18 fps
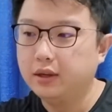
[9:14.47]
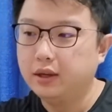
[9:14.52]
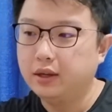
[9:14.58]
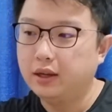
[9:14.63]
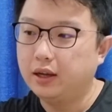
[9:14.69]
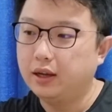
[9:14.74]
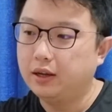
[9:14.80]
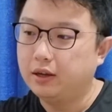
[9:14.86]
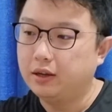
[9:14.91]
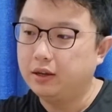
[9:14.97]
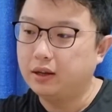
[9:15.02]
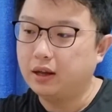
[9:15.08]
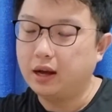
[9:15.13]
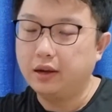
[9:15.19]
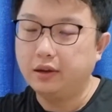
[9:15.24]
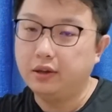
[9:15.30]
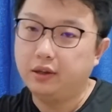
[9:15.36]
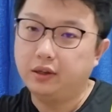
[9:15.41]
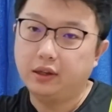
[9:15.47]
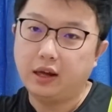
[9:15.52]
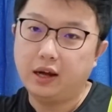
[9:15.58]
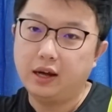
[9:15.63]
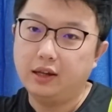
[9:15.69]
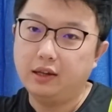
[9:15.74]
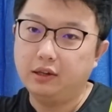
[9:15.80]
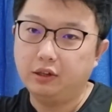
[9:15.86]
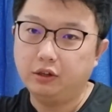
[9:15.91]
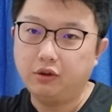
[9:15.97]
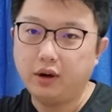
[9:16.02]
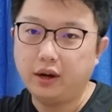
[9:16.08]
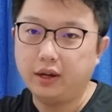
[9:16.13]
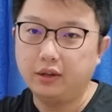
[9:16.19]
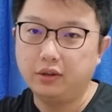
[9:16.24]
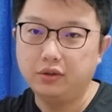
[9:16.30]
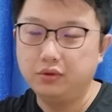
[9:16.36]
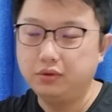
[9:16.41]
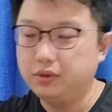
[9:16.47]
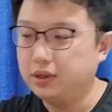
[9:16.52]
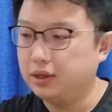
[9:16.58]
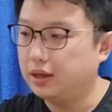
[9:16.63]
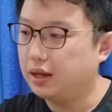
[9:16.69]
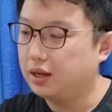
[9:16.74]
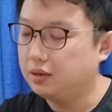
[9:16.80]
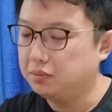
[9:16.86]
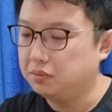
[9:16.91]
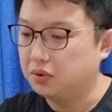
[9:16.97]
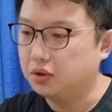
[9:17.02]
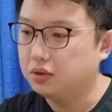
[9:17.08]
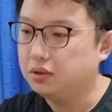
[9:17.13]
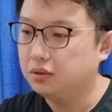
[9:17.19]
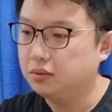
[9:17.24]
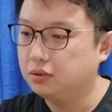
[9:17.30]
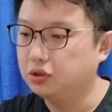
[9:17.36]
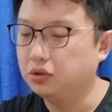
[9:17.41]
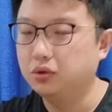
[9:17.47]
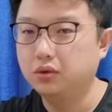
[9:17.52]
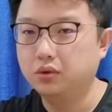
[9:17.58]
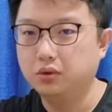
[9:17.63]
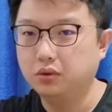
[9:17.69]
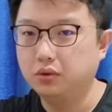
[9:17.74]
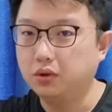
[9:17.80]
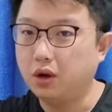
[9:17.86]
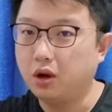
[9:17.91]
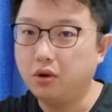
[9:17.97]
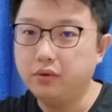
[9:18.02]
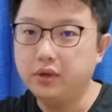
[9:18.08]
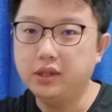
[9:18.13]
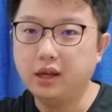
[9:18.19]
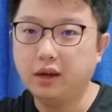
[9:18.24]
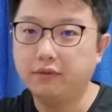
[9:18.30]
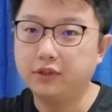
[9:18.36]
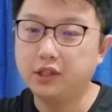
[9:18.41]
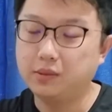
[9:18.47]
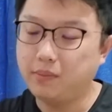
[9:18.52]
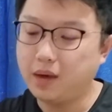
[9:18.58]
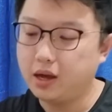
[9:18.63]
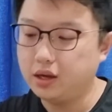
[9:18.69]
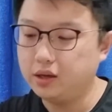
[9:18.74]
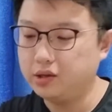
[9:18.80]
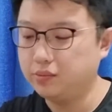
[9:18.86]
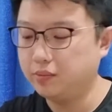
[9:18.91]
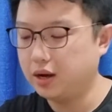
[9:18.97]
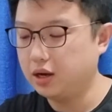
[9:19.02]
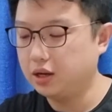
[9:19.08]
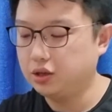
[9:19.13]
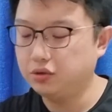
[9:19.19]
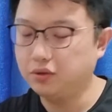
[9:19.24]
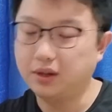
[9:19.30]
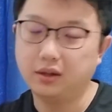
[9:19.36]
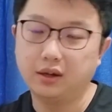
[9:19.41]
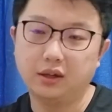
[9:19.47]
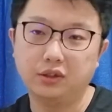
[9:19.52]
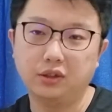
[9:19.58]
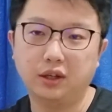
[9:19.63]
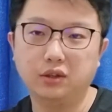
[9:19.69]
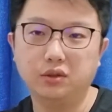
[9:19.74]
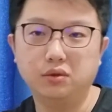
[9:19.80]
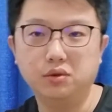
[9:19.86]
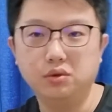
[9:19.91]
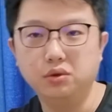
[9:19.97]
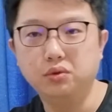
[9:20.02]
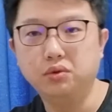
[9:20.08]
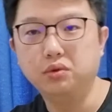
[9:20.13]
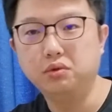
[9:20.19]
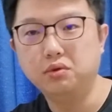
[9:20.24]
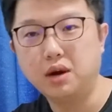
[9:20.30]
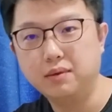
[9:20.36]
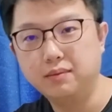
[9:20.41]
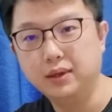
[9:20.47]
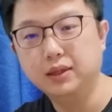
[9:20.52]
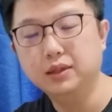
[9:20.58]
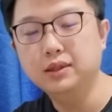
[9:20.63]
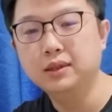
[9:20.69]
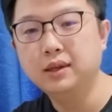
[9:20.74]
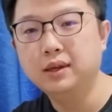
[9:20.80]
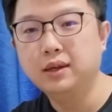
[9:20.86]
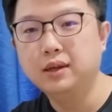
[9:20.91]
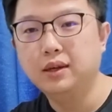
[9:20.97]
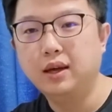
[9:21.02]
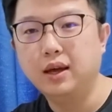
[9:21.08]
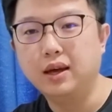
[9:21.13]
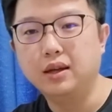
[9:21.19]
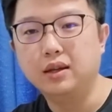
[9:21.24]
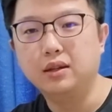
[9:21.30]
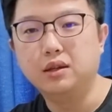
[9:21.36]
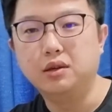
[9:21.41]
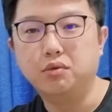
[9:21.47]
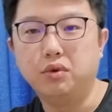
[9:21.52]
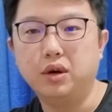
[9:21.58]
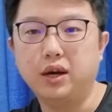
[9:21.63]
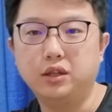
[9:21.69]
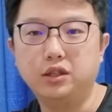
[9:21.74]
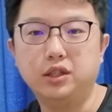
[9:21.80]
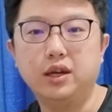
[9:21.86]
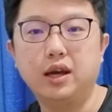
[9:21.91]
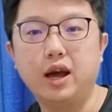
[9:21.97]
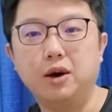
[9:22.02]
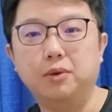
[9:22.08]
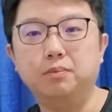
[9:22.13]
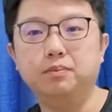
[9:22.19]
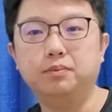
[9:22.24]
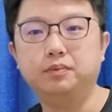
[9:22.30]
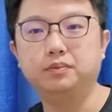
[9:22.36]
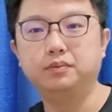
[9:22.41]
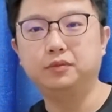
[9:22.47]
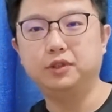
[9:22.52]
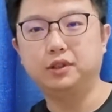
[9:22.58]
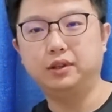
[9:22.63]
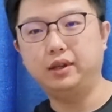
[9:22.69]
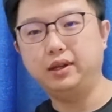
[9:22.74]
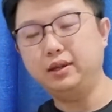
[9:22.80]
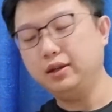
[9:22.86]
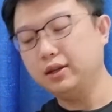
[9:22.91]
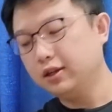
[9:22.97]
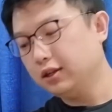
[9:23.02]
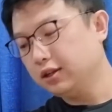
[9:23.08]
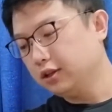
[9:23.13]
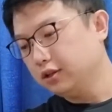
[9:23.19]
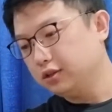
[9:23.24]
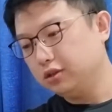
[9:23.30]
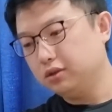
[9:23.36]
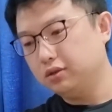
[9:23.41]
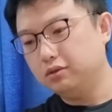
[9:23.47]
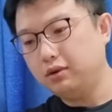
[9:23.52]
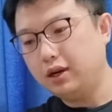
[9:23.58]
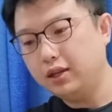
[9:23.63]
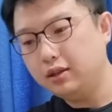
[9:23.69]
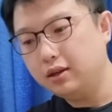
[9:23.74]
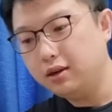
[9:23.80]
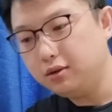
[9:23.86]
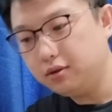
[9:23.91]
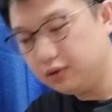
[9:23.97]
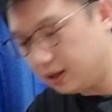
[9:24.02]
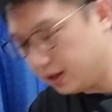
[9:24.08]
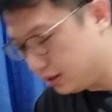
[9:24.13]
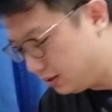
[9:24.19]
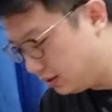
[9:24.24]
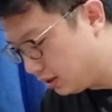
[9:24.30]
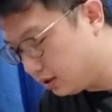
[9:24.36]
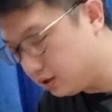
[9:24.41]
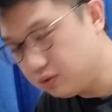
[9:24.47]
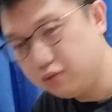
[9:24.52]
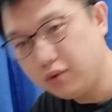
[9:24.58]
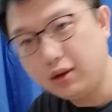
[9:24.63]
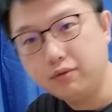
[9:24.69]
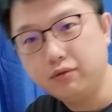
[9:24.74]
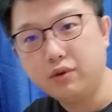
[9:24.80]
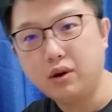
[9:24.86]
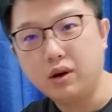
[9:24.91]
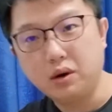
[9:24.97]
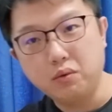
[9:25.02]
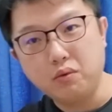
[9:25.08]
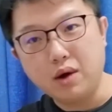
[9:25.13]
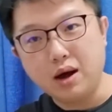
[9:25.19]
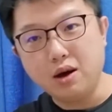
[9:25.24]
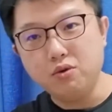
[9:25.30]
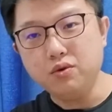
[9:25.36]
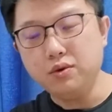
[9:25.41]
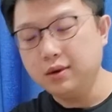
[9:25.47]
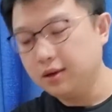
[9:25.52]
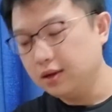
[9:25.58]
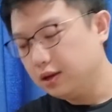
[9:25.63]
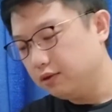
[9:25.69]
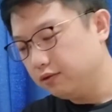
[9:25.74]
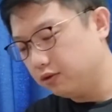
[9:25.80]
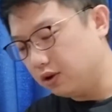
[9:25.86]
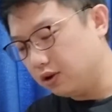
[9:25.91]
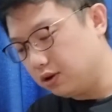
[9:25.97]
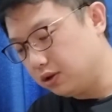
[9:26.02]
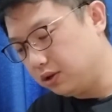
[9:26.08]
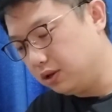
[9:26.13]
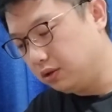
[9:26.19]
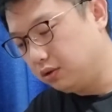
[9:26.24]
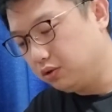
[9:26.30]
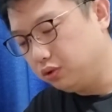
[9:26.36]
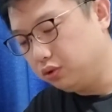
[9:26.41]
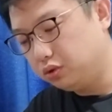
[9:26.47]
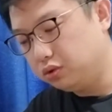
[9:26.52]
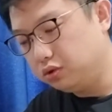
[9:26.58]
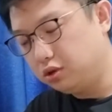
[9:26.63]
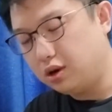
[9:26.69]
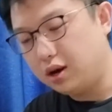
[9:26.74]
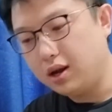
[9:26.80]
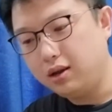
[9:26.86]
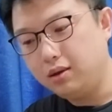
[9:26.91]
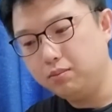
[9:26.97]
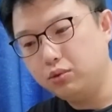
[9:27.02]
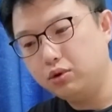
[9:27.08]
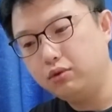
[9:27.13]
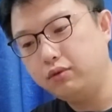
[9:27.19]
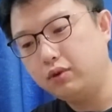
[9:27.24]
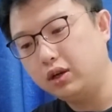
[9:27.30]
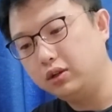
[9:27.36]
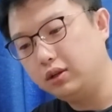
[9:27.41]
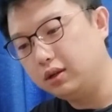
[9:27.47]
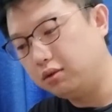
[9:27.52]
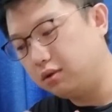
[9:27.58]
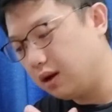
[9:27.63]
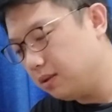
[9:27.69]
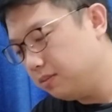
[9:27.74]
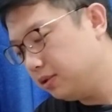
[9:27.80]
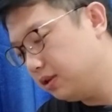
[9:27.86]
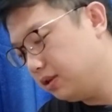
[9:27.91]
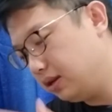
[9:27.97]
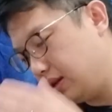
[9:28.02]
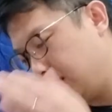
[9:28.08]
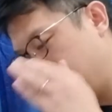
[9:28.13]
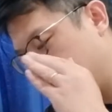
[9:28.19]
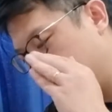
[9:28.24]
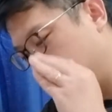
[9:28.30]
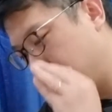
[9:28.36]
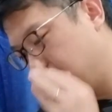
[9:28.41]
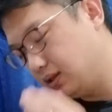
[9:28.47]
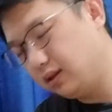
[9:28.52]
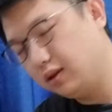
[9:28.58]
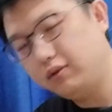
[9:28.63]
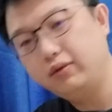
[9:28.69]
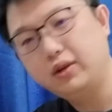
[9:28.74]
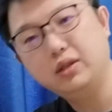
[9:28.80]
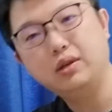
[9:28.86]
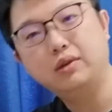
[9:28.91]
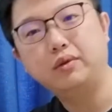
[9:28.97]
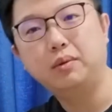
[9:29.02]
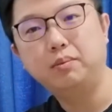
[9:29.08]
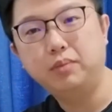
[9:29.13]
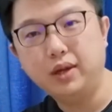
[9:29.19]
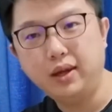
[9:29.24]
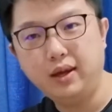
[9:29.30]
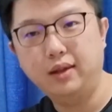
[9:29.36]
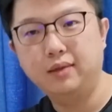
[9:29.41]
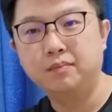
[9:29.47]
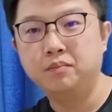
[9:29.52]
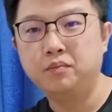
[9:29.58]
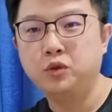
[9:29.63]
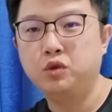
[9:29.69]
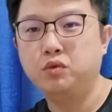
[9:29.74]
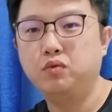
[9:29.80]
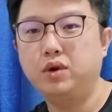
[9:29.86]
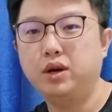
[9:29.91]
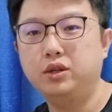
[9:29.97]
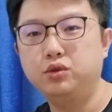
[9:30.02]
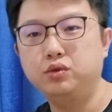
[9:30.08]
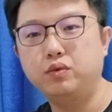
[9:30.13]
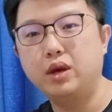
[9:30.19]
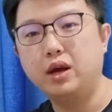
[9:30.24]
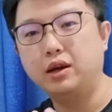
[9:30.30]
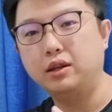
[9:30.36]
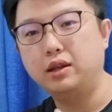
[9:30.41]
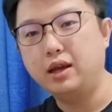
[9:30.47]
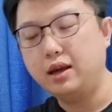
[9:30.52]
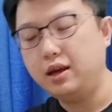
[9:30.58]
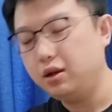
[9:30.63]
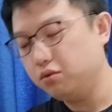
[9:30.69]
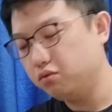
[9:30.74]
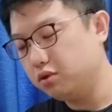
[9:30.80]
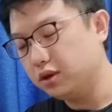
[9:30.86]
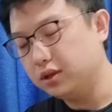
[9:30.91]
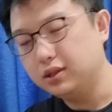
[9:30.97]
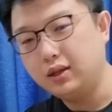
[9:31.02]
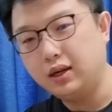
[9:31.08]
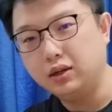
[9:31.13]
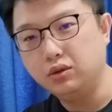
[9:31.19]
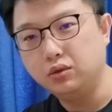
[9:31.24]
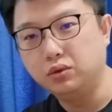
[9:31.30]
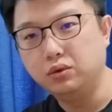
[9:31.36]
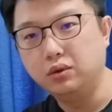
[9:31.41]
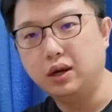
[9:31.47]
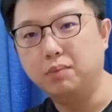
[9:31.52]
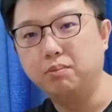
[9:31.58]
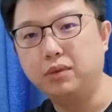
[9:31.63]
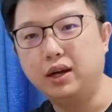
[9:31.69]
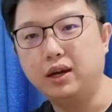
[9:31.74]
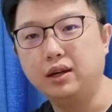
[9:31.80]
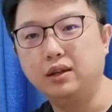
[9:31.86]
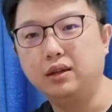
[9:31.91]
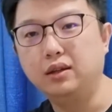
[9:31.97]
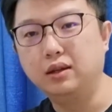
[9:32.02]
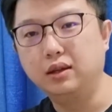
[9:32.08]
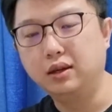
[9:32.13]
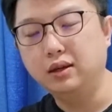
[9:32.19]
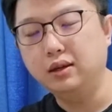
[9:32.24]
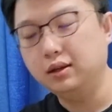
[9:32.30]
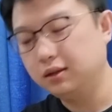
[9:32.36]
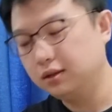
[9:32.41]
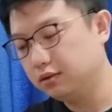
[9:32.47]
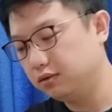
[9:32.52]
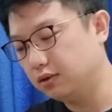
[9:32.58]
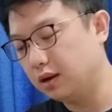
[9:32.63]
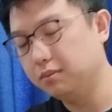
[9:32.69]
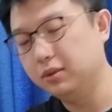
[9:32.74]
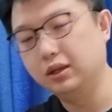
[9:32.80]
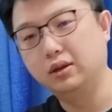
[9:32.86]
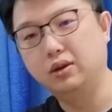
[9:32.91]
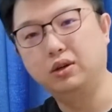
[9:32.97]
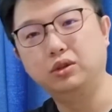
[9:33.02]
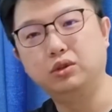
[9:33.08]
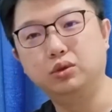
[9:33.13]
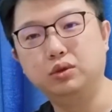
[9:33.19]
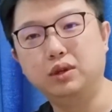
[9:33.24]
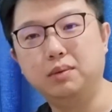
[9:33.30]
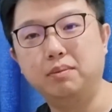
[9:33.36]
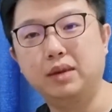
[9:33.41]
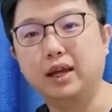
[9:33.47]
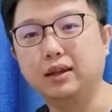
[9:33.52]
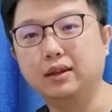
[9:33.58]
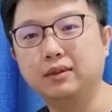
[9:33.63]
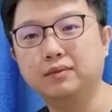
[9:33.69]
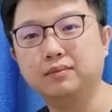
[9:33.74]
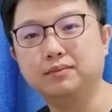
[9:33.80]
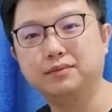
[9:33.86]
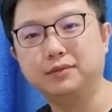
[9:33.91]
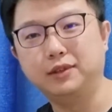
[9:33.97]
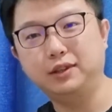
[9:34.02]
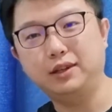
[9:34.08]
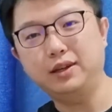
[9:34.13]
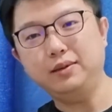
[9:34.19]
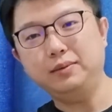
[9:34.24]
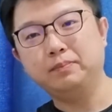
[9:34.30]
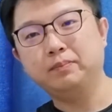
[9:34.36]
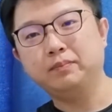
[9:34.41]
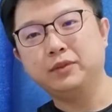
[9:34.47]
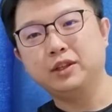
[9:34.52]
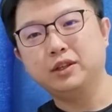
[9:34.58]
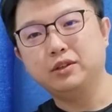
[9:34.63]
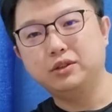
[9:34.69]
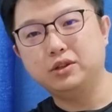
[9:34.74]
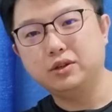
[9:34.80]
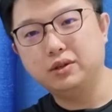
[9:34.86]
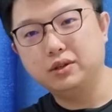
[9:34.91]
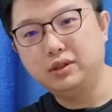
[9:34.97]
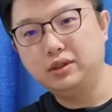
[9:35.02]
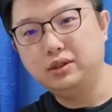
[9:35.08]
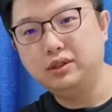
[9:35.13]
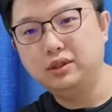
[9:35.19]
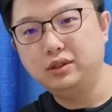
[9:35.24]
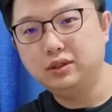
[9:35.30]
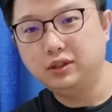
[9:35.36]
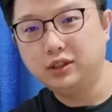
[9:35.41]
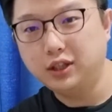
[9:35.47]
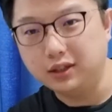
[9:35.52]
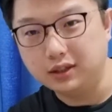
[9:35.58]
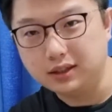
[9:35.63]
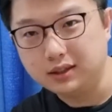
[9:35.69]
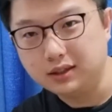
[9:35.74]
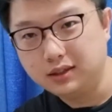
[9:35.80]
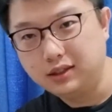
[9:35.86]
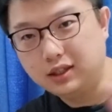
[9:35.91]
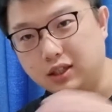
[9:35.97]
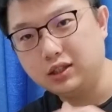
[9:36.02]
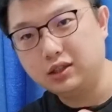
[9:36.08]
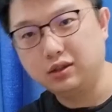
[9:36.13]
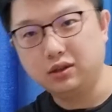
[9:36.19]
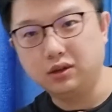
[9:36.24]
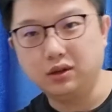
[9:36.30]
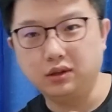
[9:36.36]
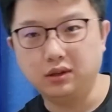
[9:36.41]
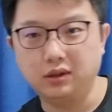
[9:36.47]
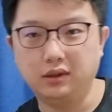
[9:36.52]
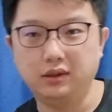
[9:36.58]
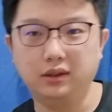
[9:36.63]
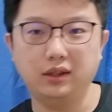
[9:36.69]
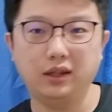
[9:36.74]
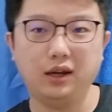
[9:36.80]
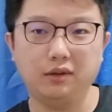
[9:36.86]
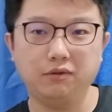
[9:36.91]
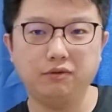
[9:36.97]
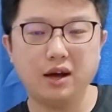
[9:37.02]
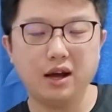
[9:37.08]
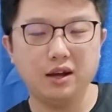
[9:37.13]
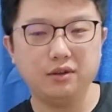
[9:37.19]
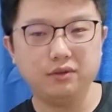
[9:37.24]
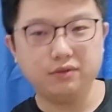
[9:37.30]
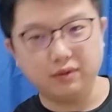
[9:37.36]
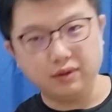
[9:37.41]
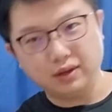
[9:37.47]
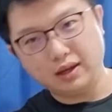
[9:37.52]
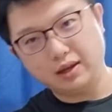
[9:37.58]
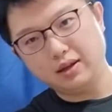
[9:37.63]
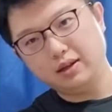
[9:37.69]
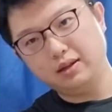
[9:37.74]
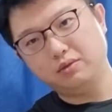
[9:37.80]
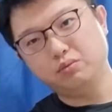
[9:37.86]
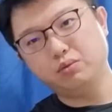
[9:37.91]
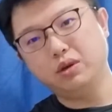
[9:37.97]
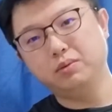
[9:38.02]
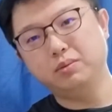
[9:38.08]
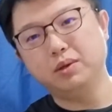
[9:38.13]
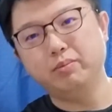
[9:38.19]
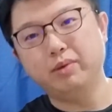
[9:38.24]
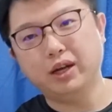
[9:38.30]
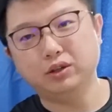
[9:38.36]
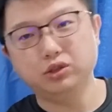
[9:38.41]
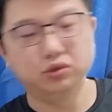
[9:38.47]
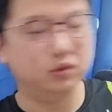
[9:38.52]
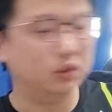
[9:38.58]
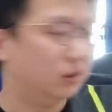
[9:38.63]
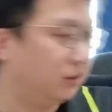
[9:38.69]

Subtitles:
and I can't quite use it anymore. So always have spare sponge when you're trying to glue rubbers, and it will actually help. Okay, so right now let's just wait for a while for the glue to dry both on the rubber and on the surface of the blade. Once we are there, we will start to apply the rubber onto the blade. Okay, so just take 5 and we'll be back soon.